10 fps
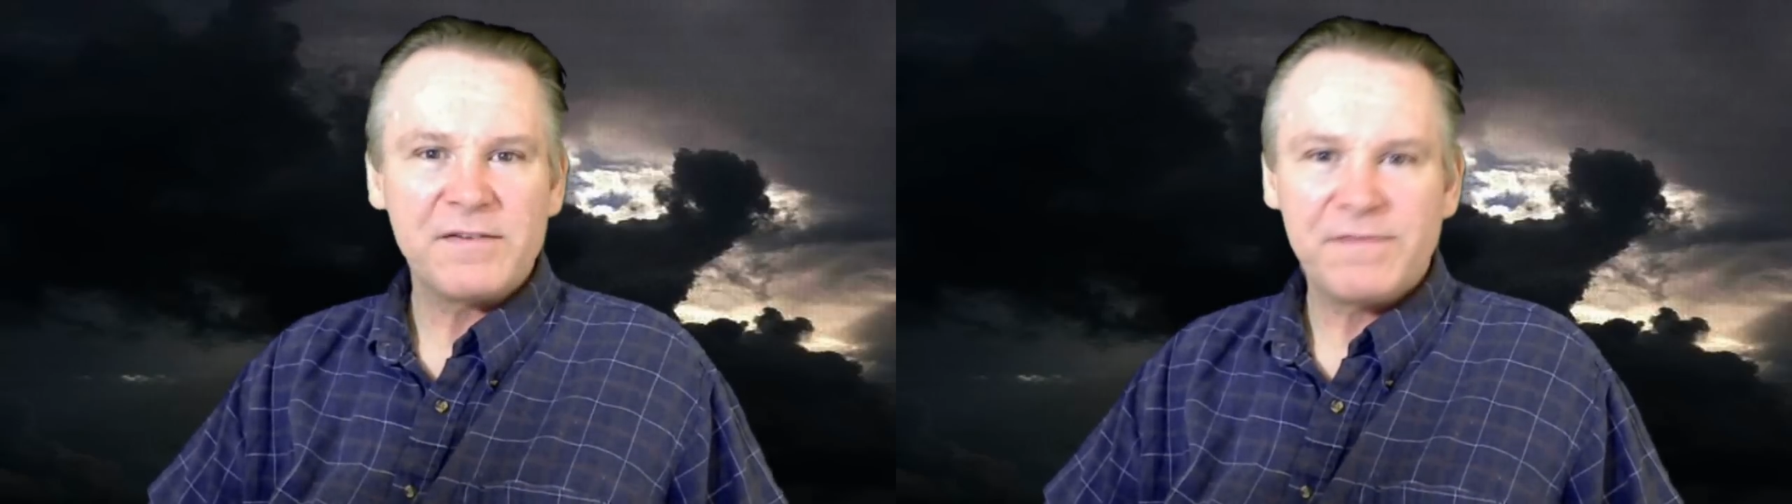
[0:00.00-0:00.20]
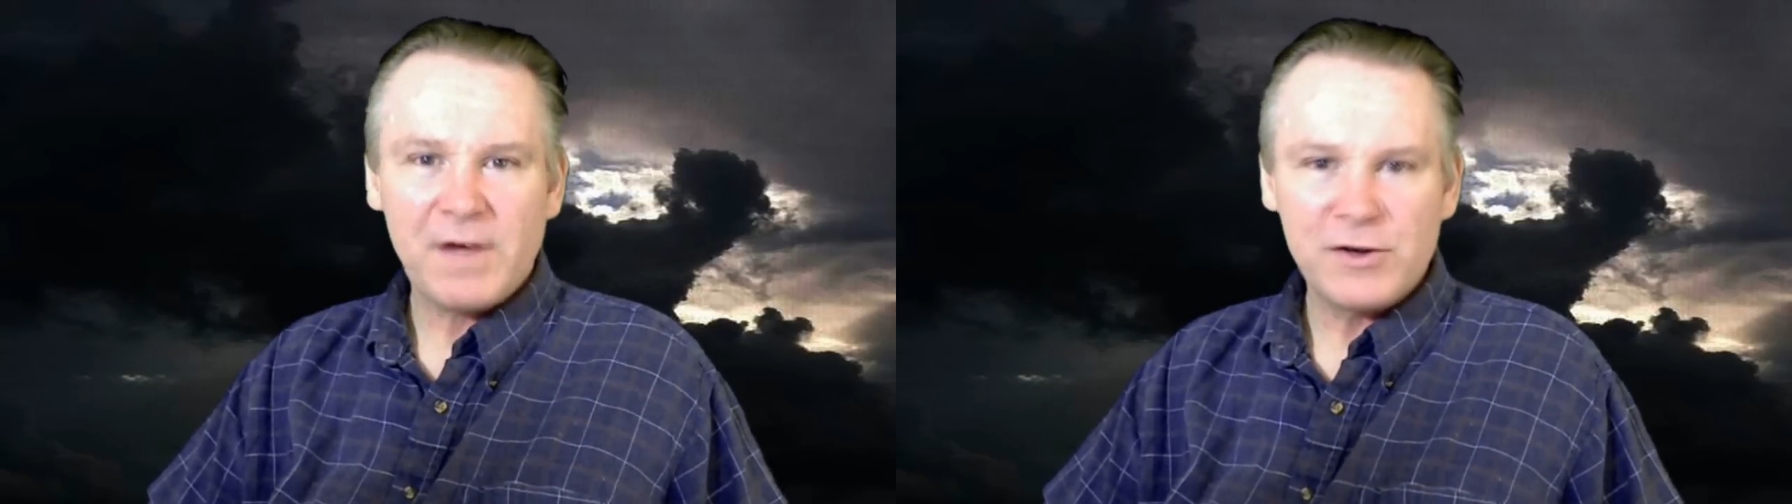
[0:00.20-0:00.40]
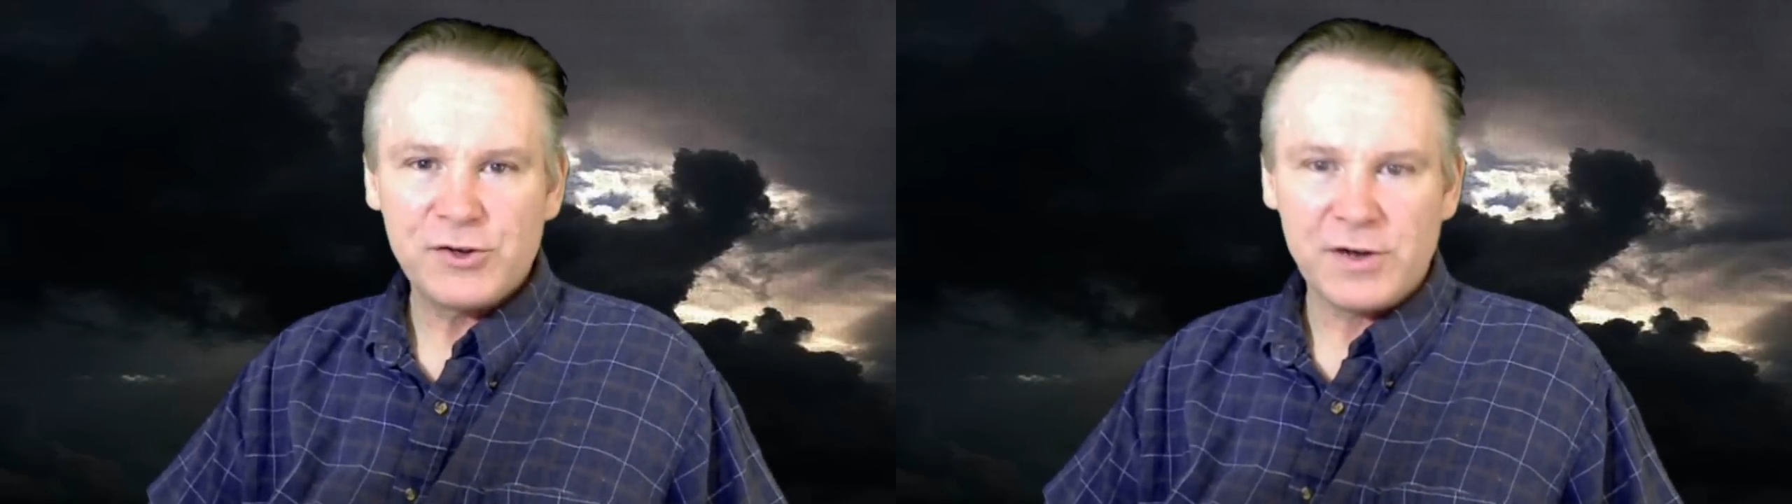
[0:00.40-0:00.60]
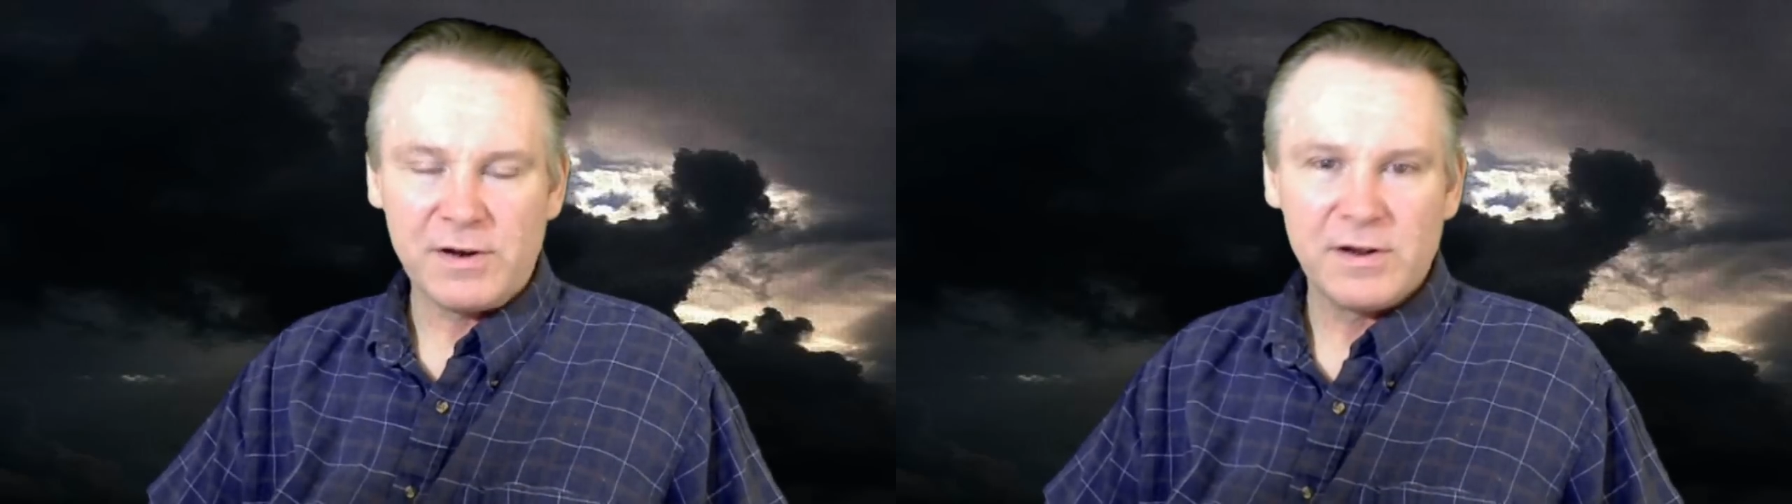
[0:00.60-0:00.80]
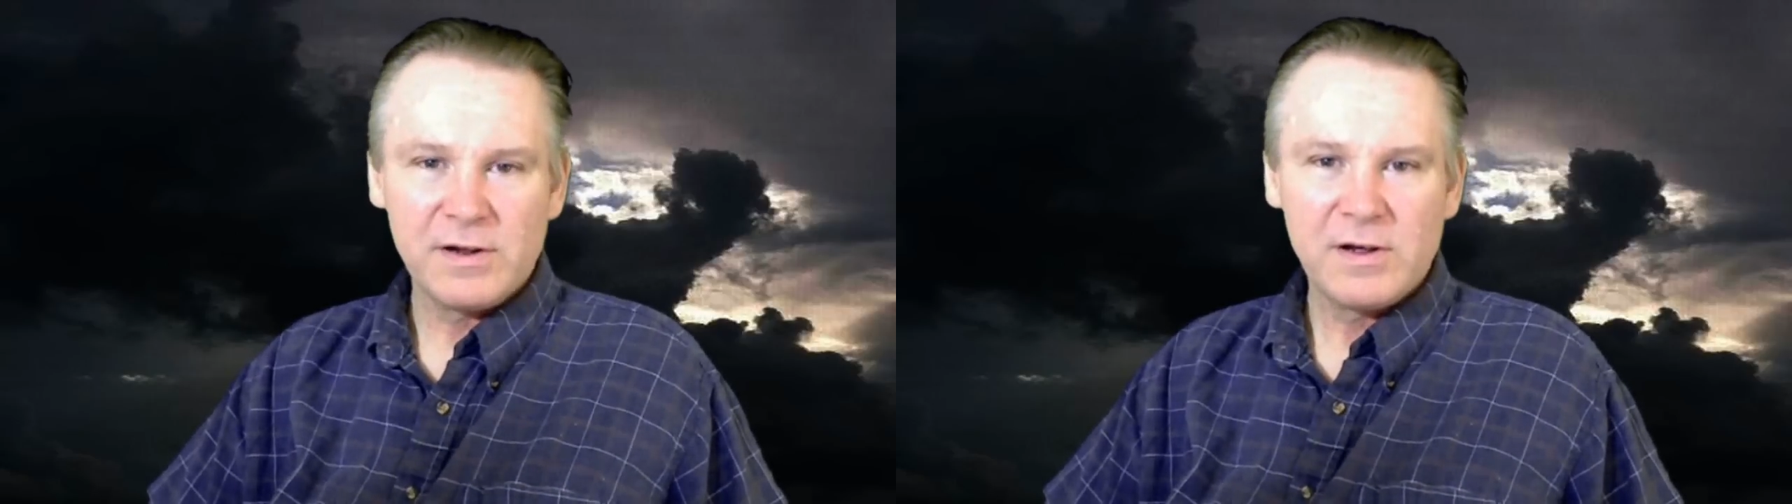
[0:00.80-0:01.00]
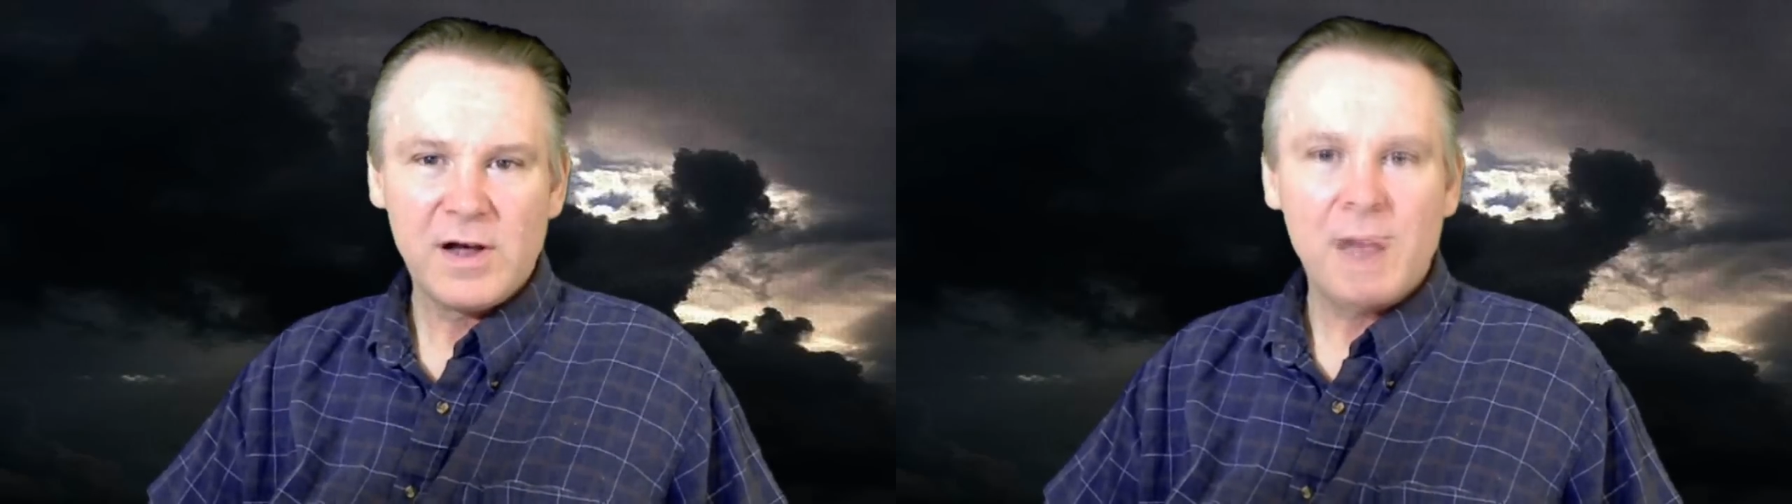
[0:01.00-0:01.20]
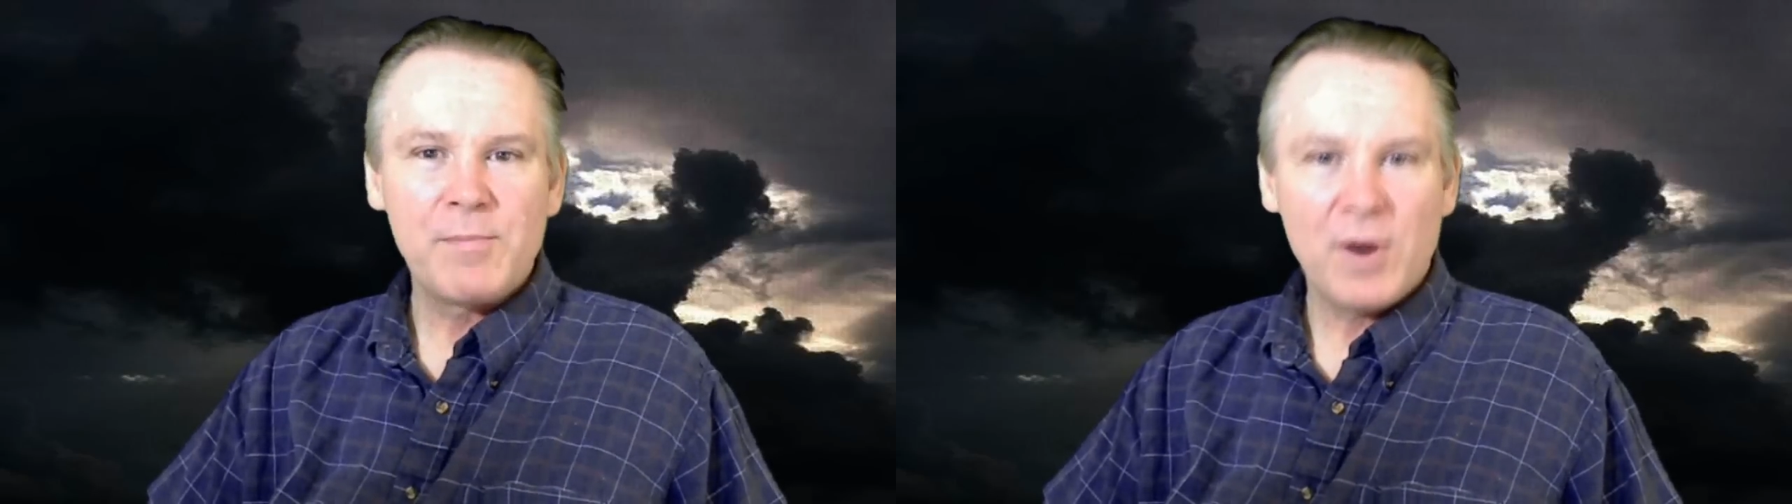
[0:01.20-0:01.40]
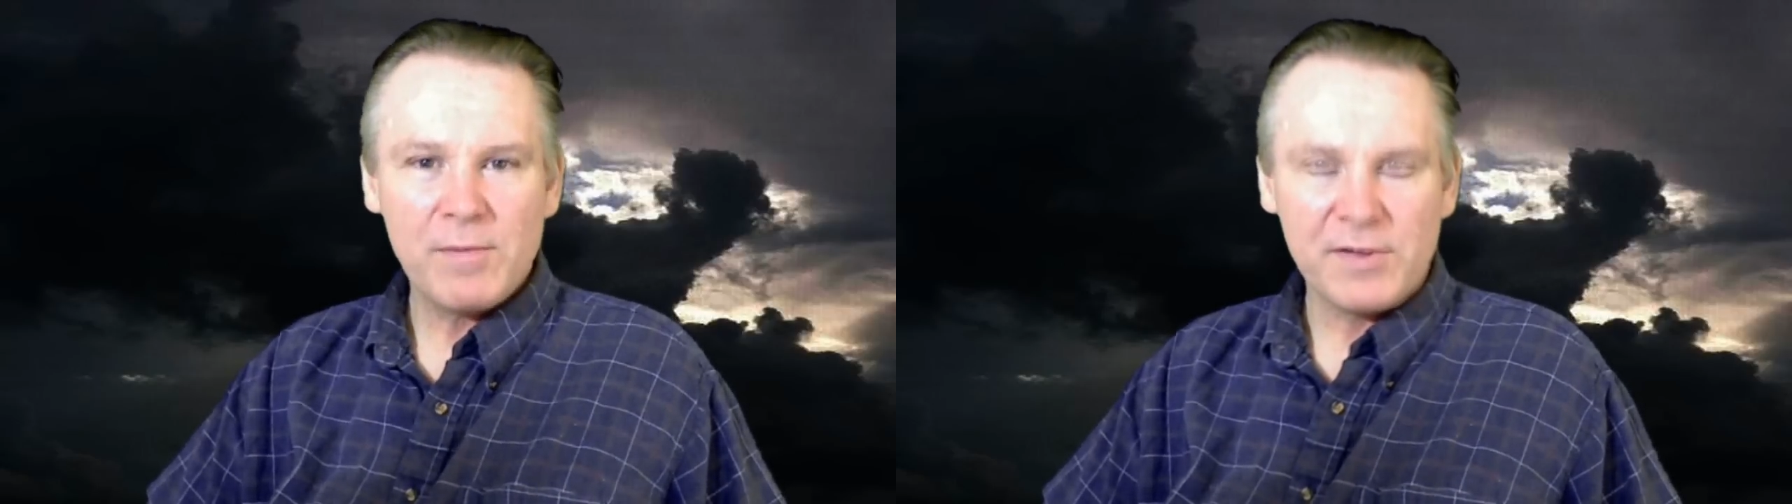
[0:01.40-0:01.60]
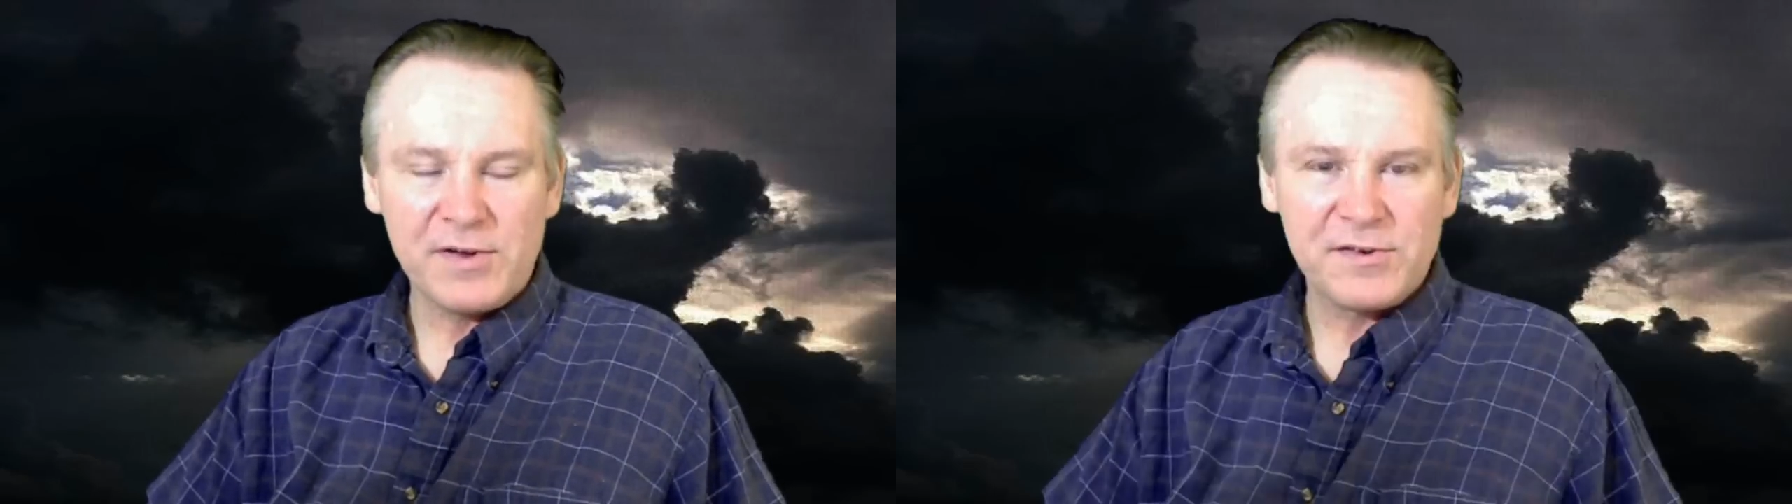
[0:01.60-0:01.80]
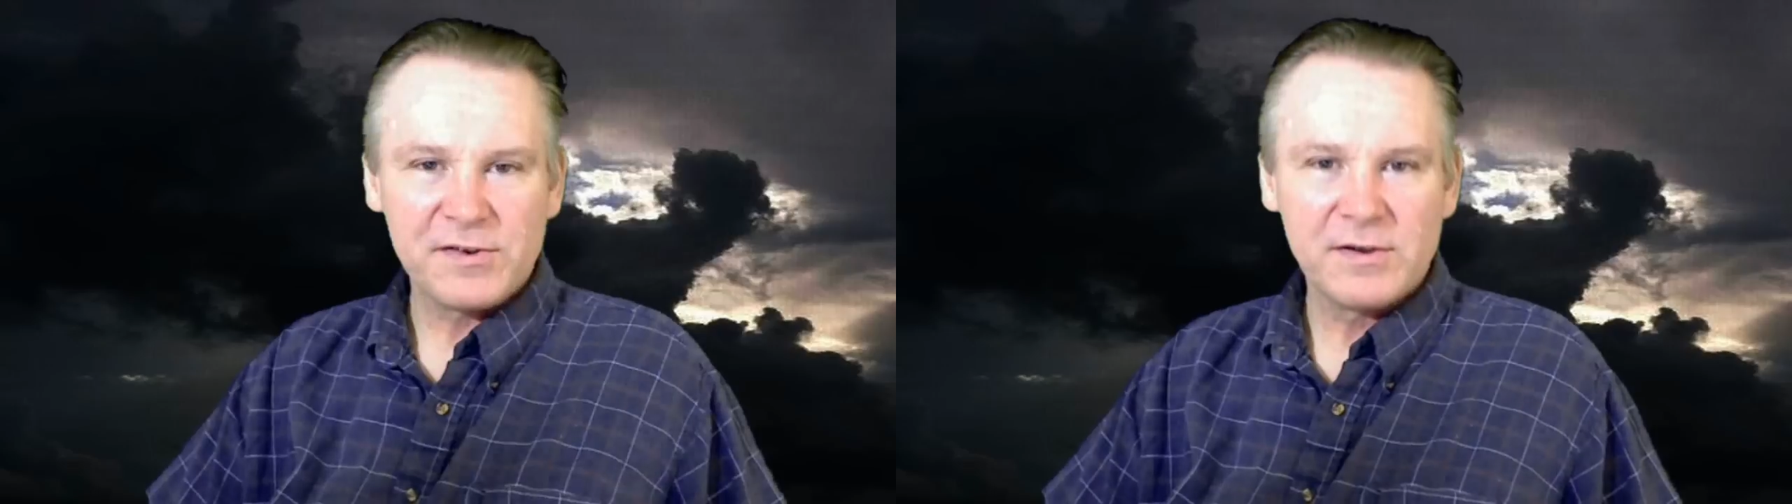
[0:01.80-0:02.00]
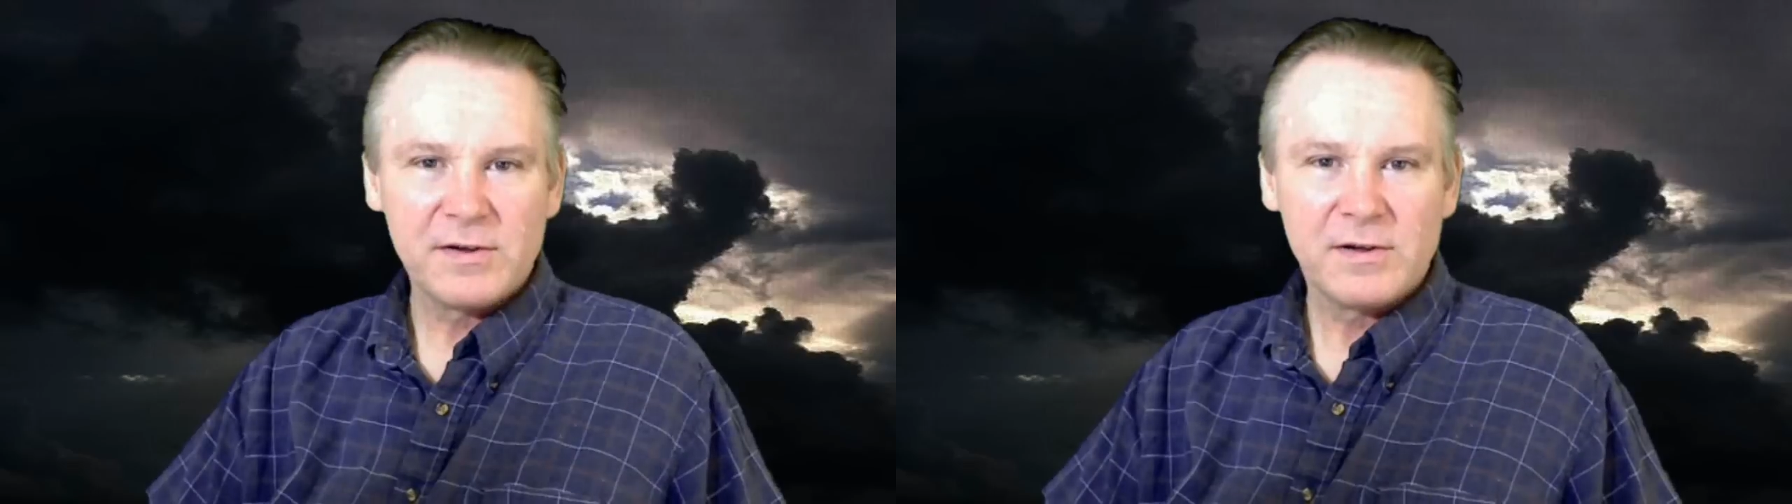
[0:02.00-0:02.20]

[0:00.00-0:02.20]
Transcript: function, a purpose?